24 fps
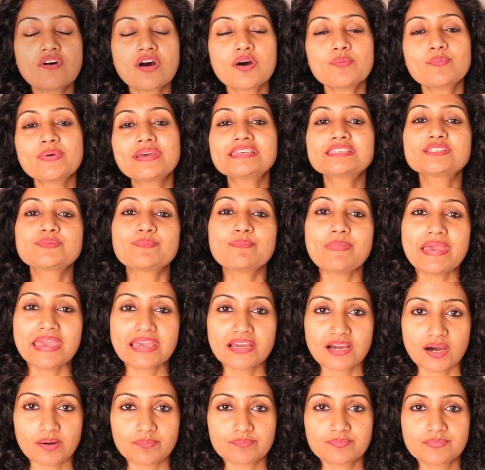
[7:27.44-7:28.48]
verb is
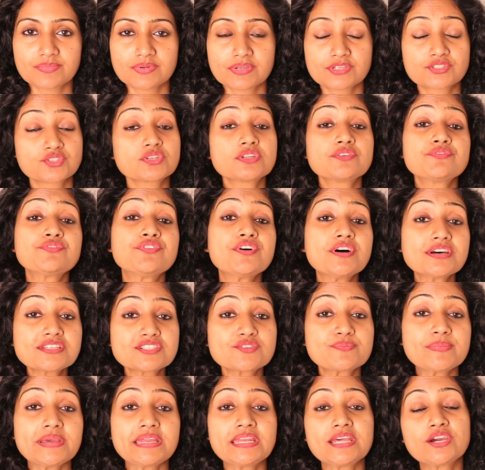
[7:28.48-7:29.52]
make up. So the
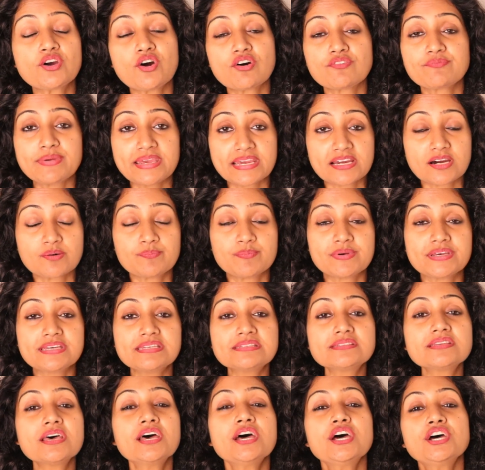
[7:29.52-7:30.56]
first meaning of make up
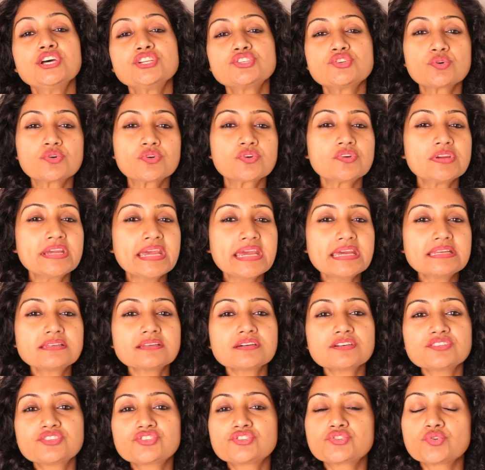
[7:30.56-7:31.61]
is to create
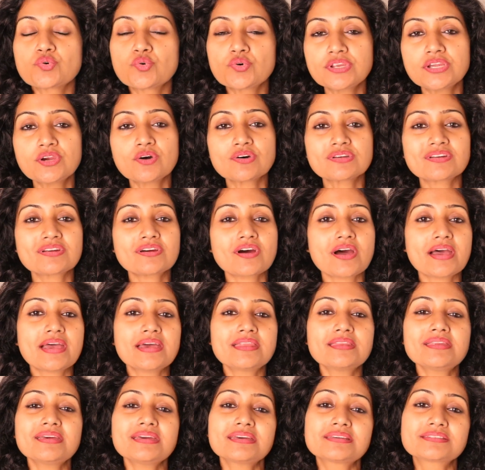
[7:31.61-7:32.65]
a story or
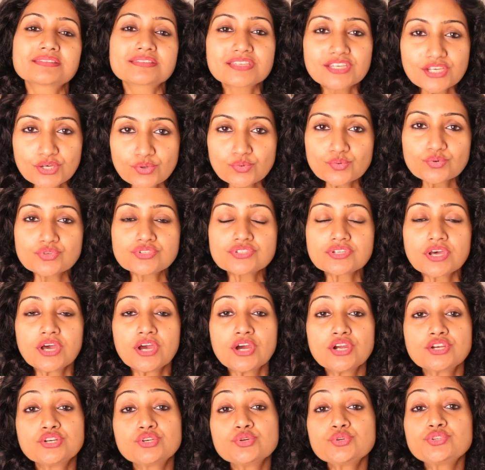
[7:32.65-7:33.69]
an excuse
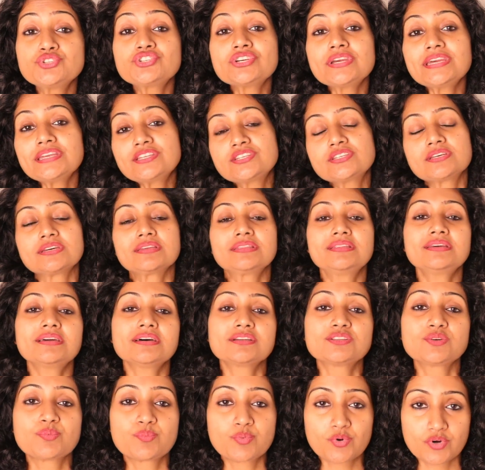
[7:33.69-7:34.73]
to cheat the
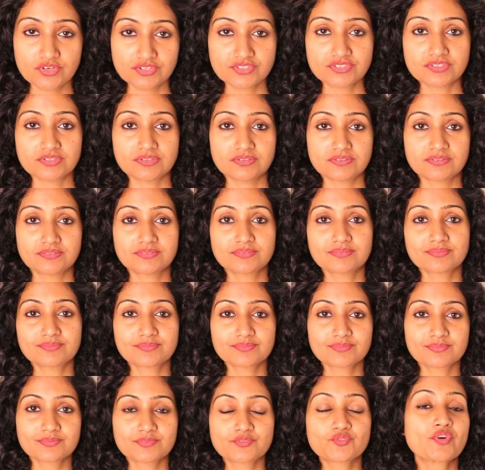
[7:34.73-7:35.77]
other person.
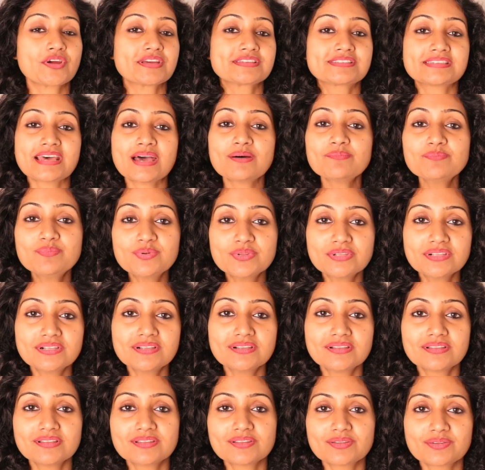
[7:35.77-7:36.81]
For example,
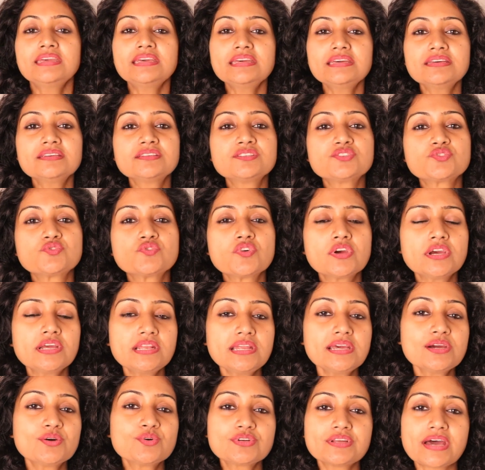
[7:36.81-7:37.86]
he is
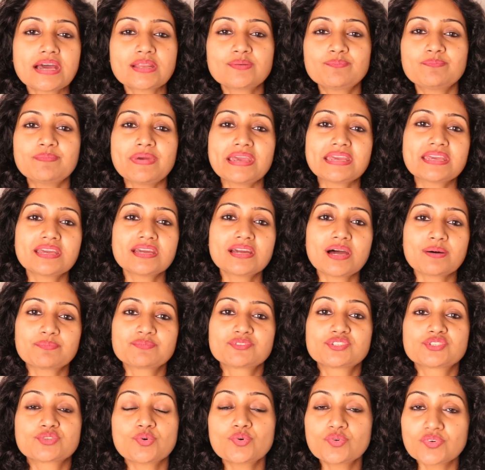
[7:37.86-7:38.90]
really good at making up
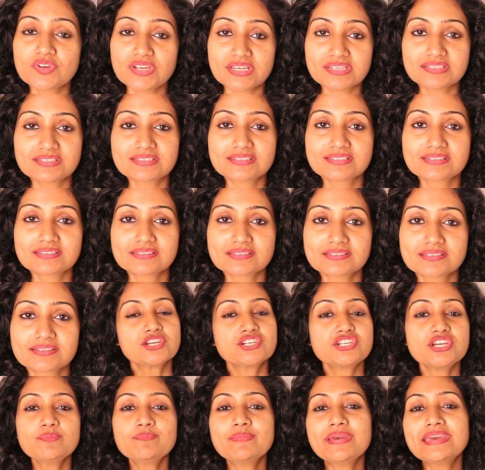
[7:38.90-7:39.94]
stories.
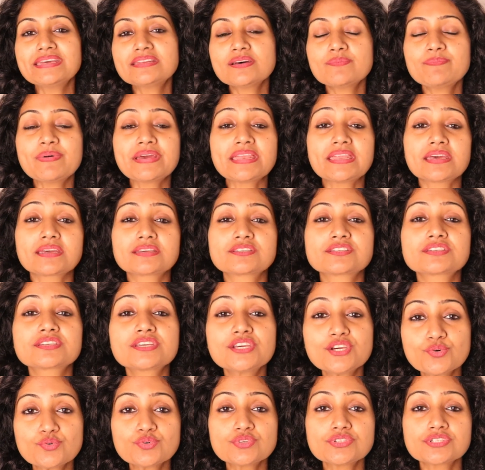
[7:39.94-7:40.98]
She made up an
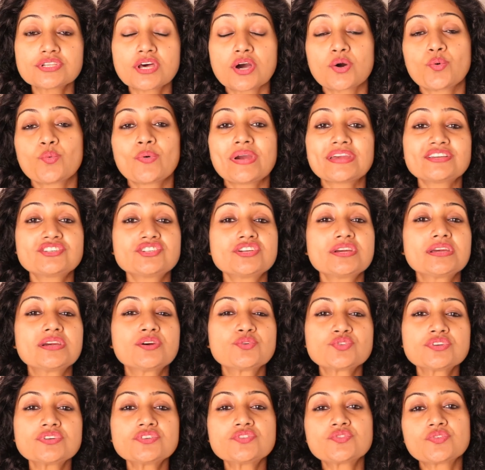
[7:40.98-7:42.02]
excuse when she
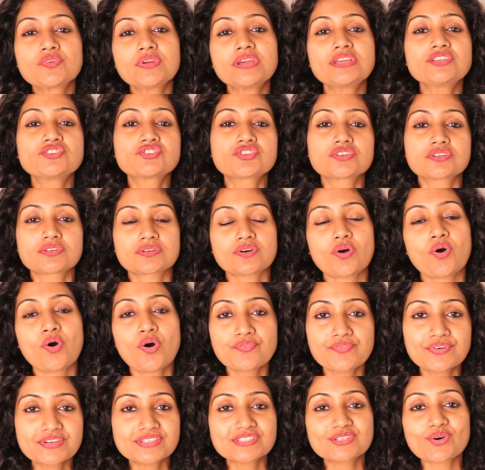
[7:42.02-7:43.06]
couldn't reach
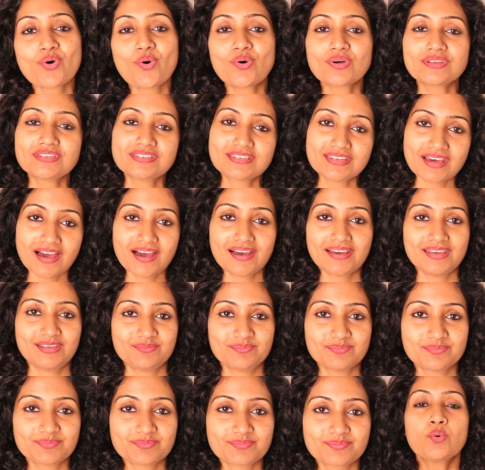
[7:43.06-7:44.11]
office on
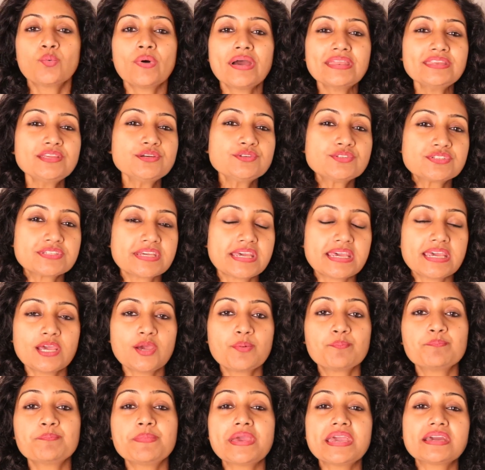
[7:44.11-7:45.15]
time. When you
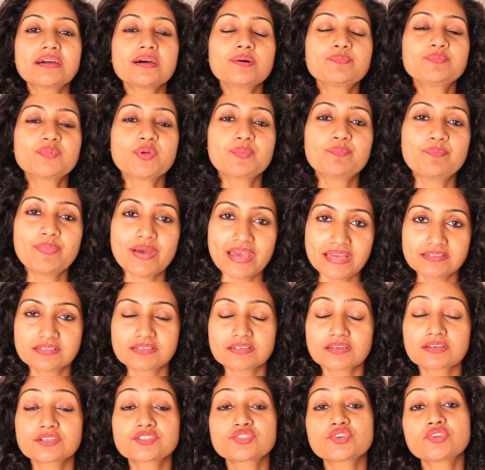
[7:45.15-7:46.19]
say make up the
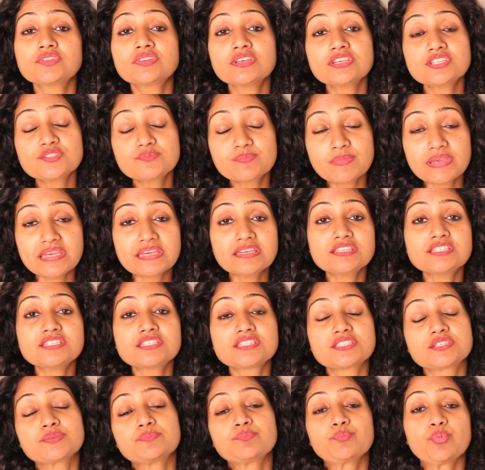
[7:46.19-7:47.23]
bed, so this
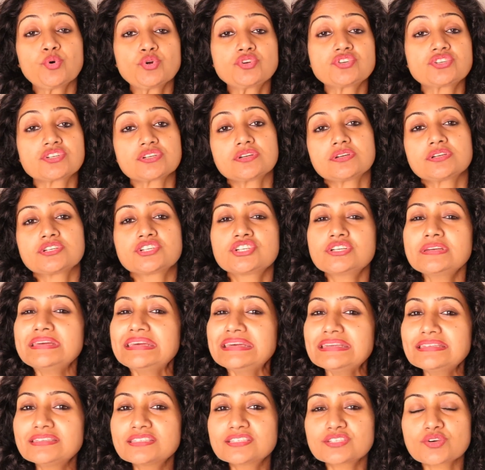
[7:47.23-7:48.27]
means put
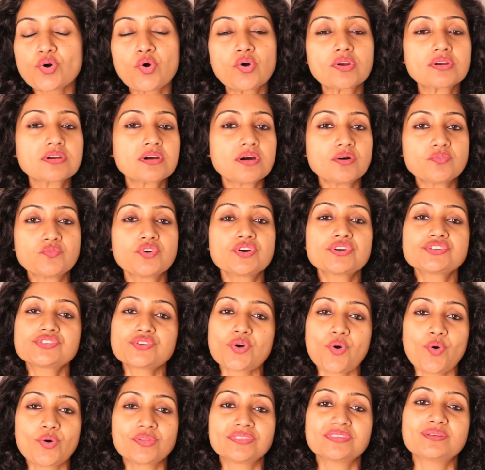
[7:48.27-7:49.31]
sheets or
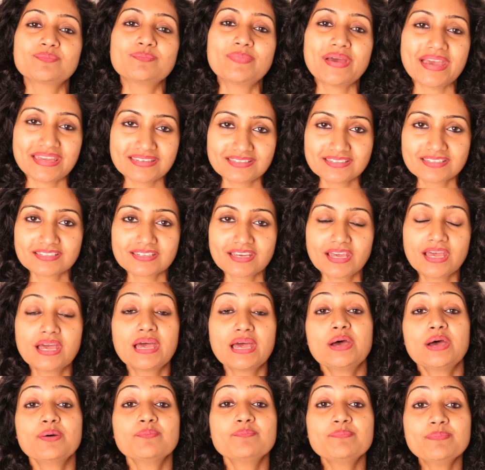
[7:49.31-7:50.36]
covers on the bed.
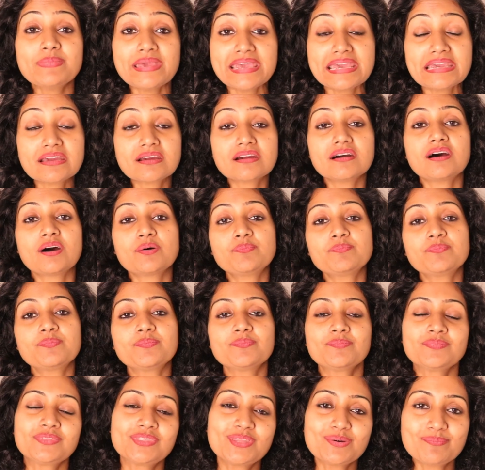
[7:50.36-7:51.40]
Make up
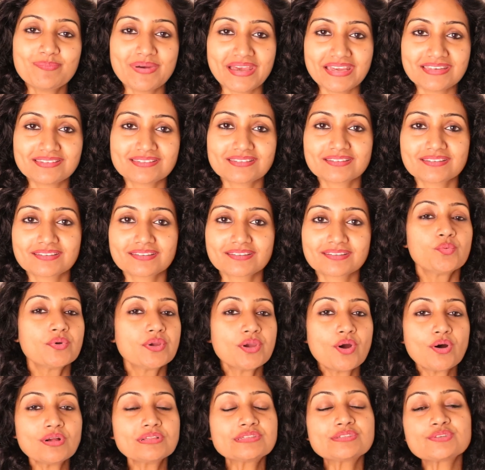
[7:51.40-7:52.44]
the bed.
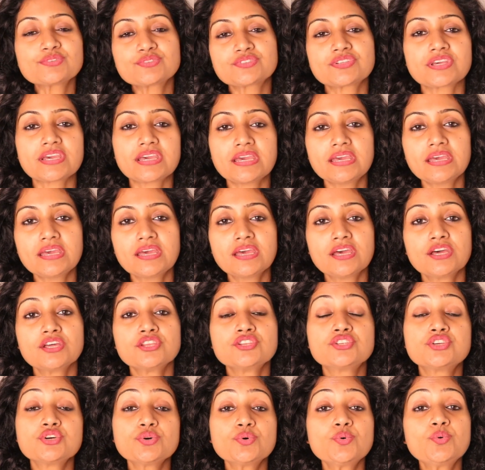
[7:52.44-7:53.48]
We also say
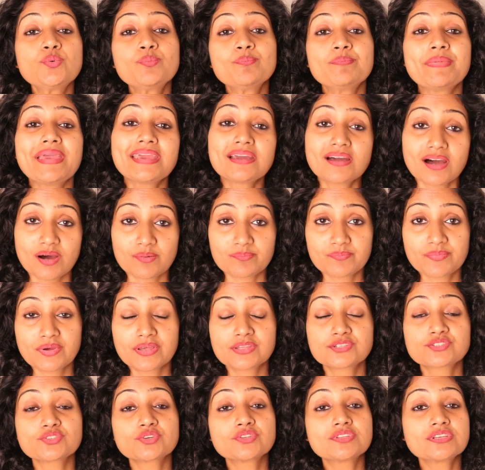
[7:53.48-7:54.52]
do makeup.
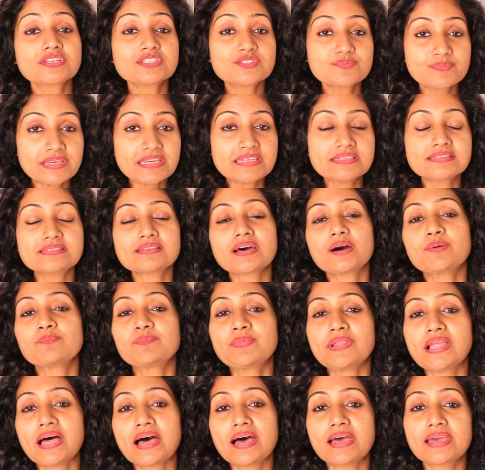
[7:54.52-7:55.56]
So this means
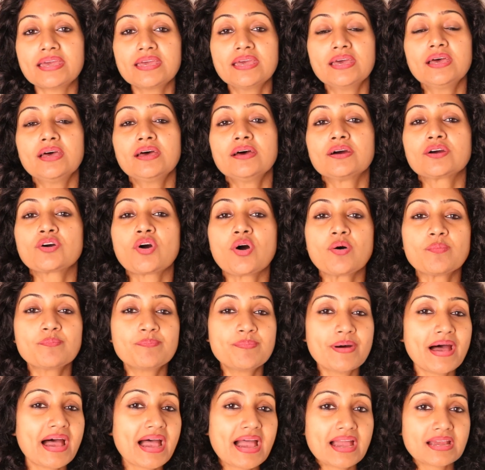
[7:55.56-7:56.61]
apply
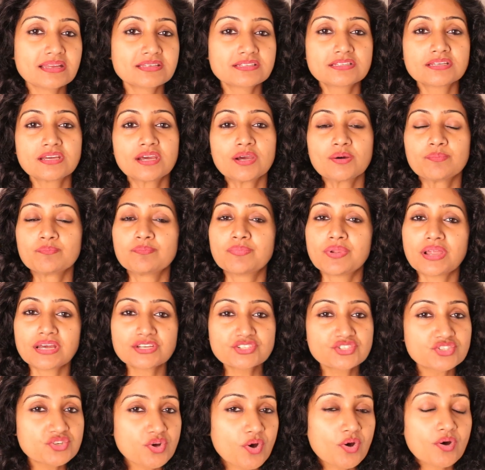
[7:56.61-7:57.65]
compact,
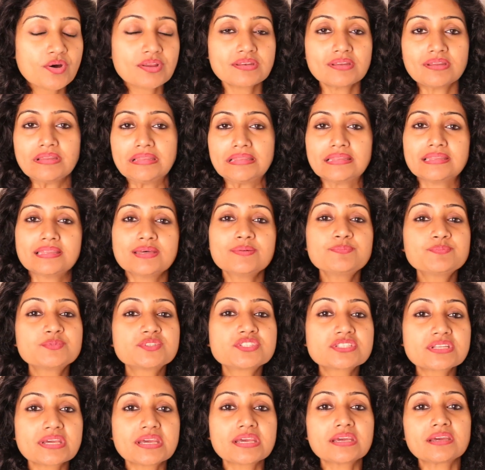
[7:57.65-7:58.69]
blush on,
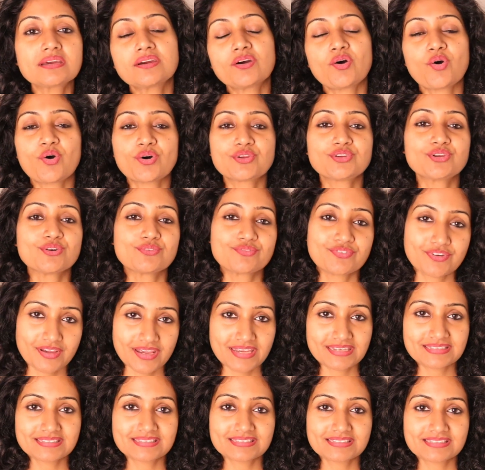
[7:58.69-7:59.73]
lipstick on your
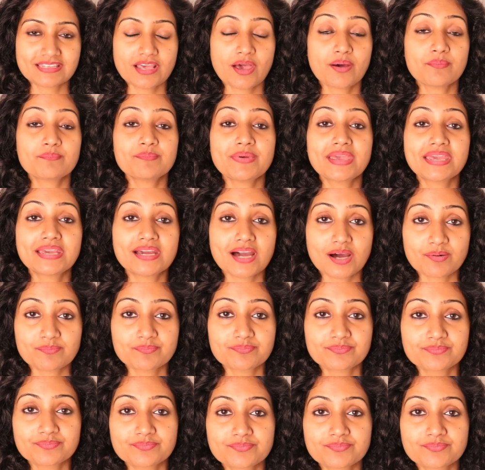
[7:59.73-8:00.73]
face. Makeup.